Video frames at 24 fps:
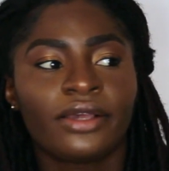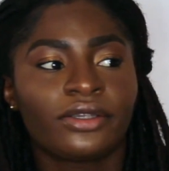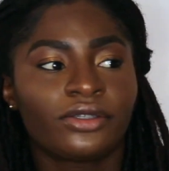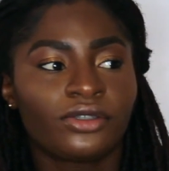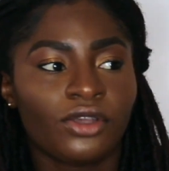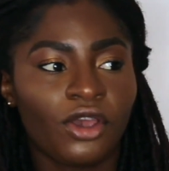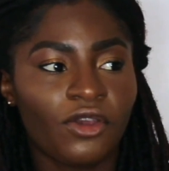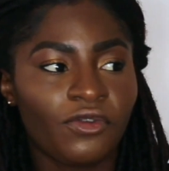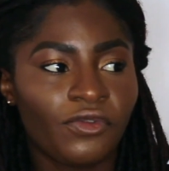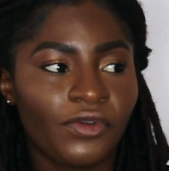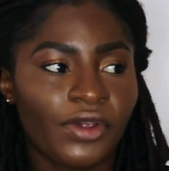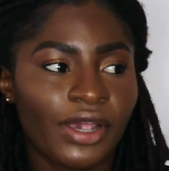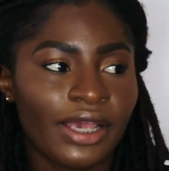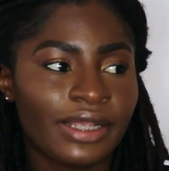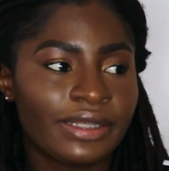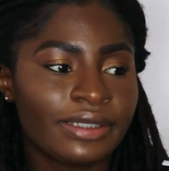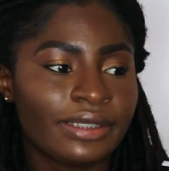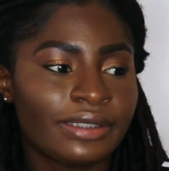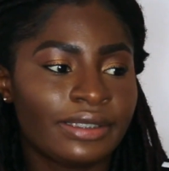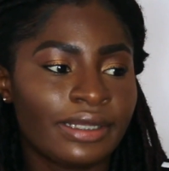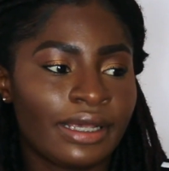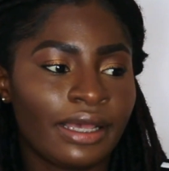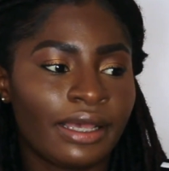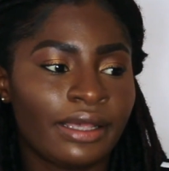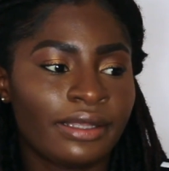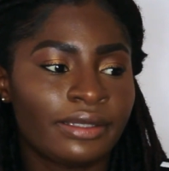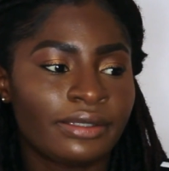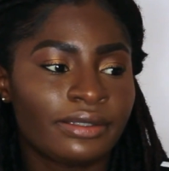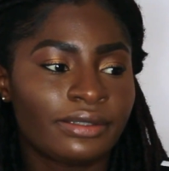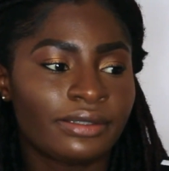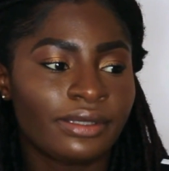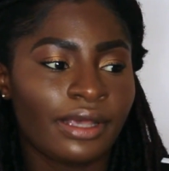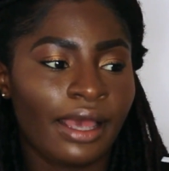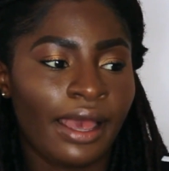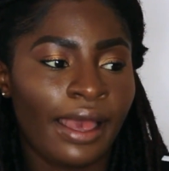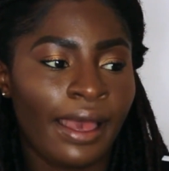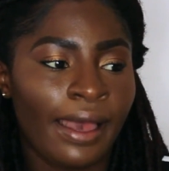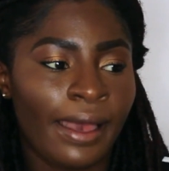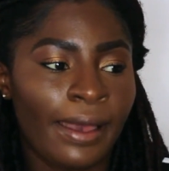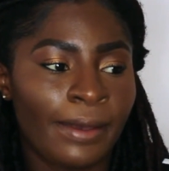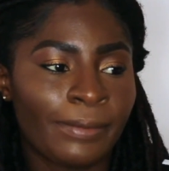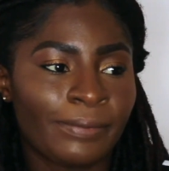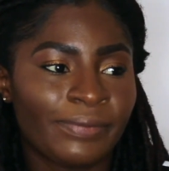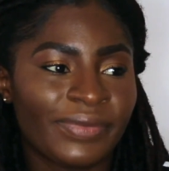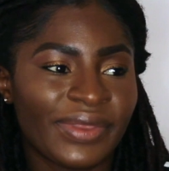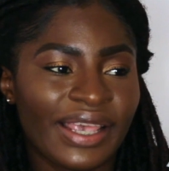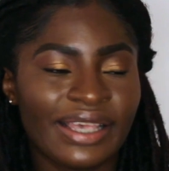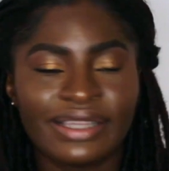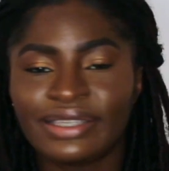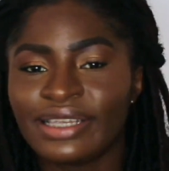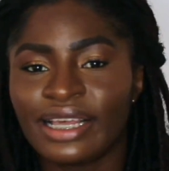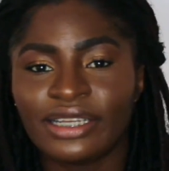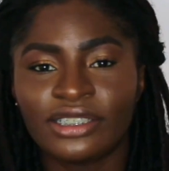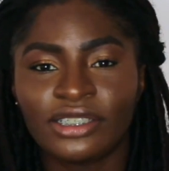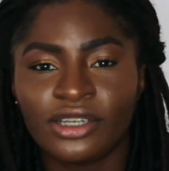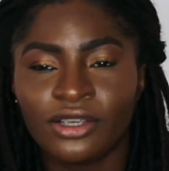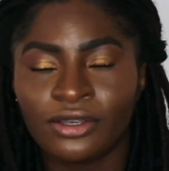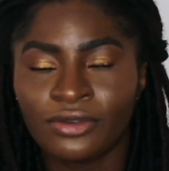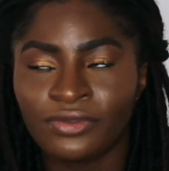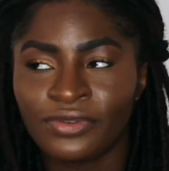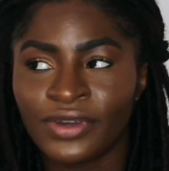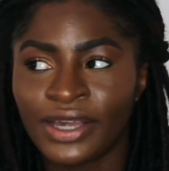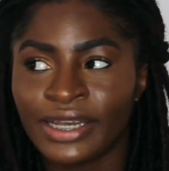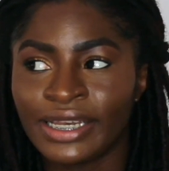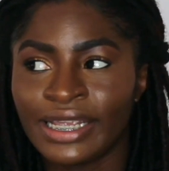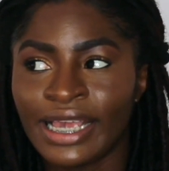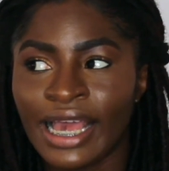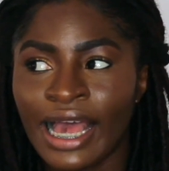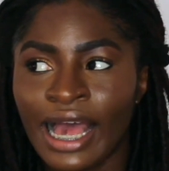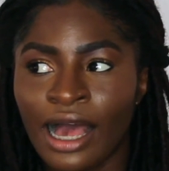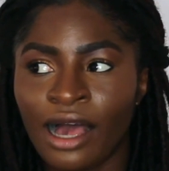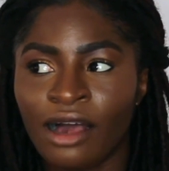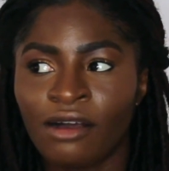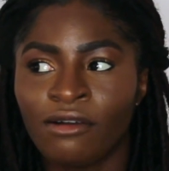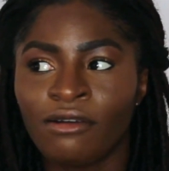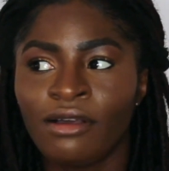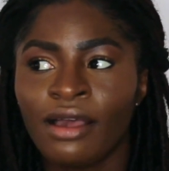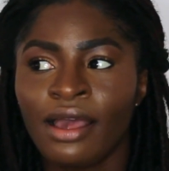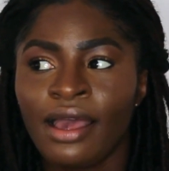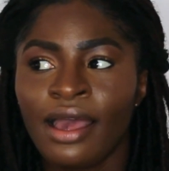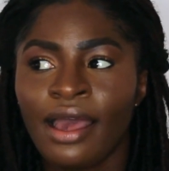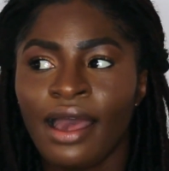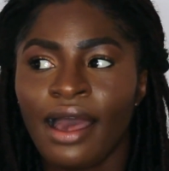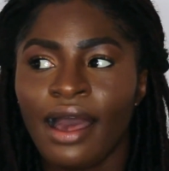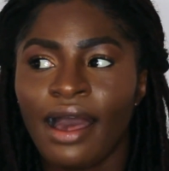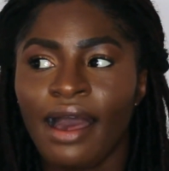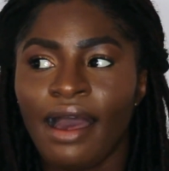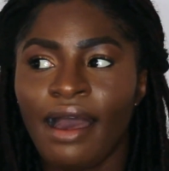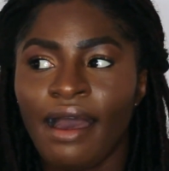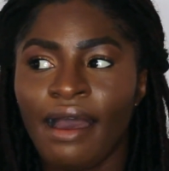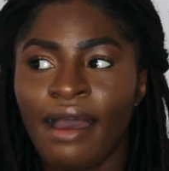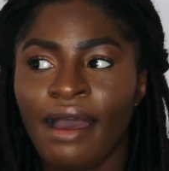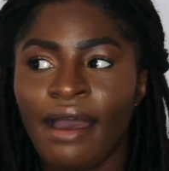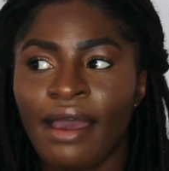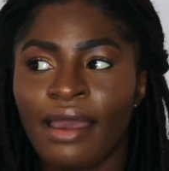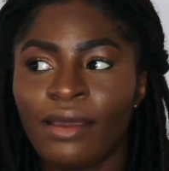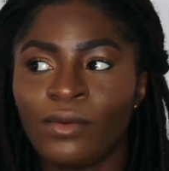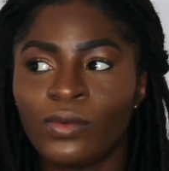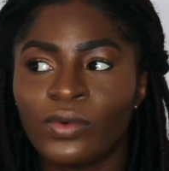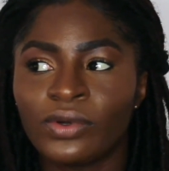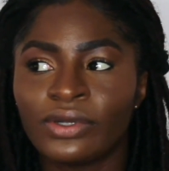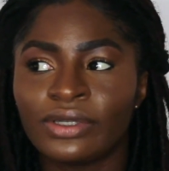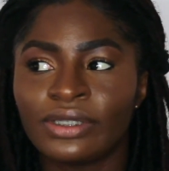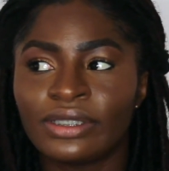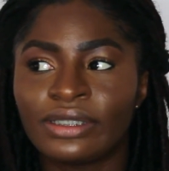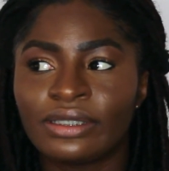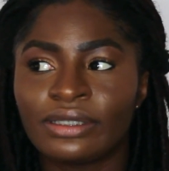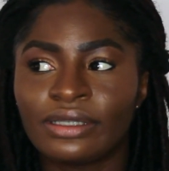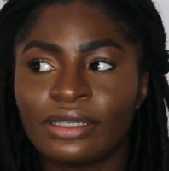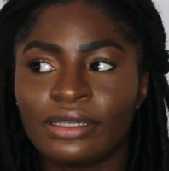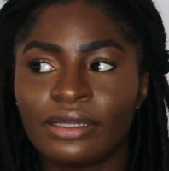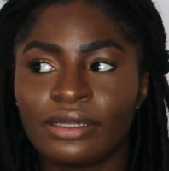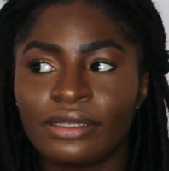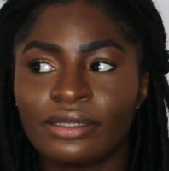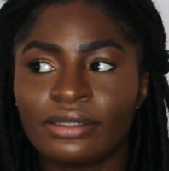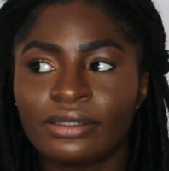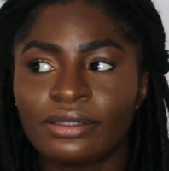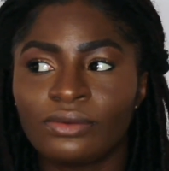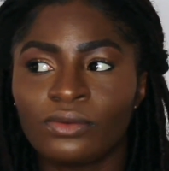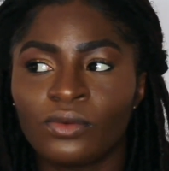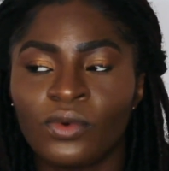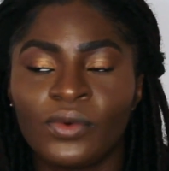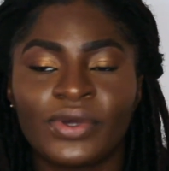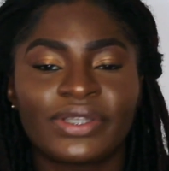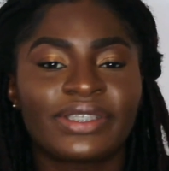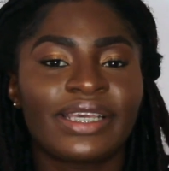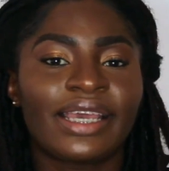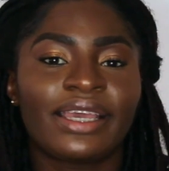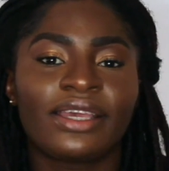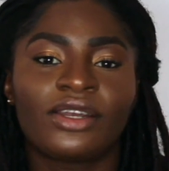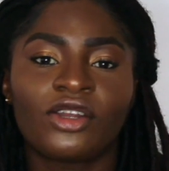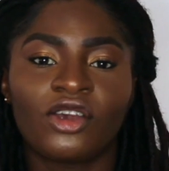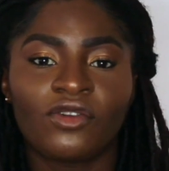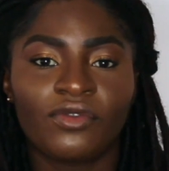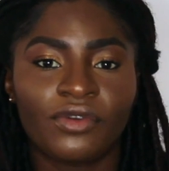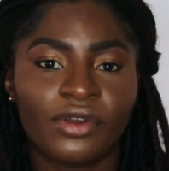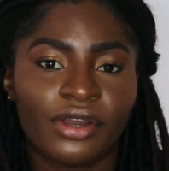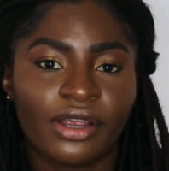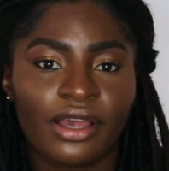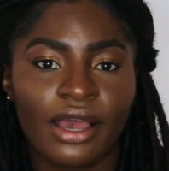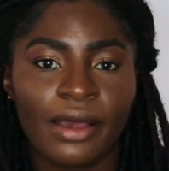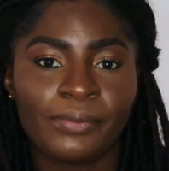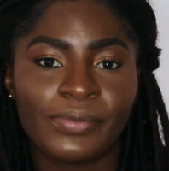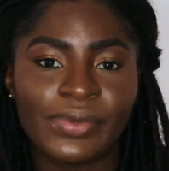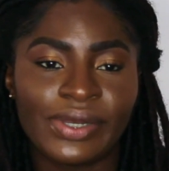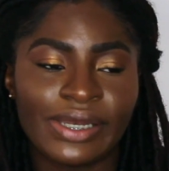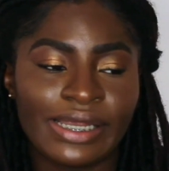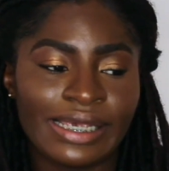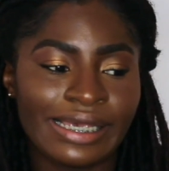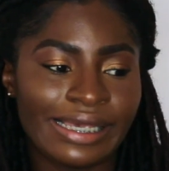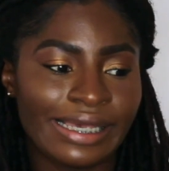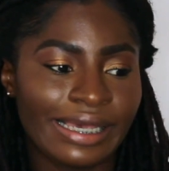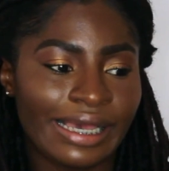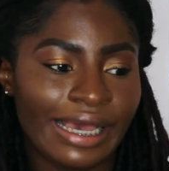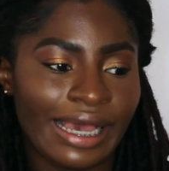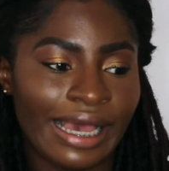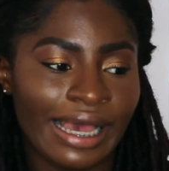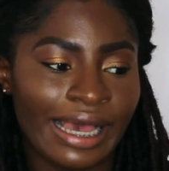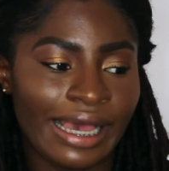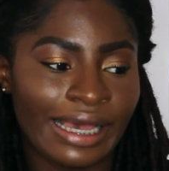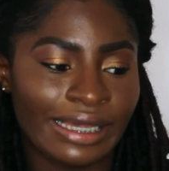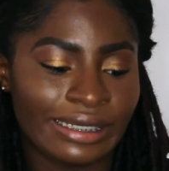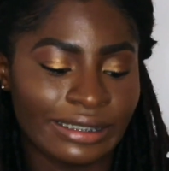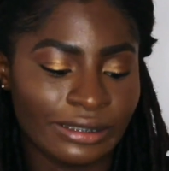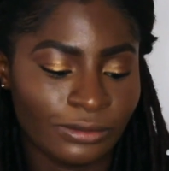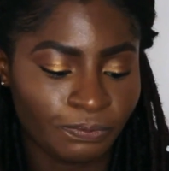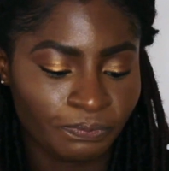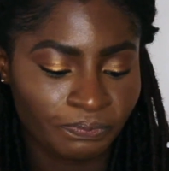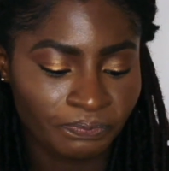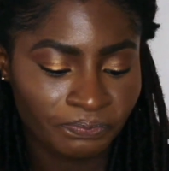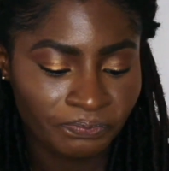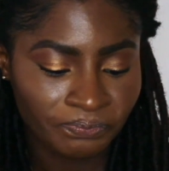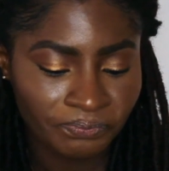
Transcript: So for instance, it's actually funny how we were taking over a company, and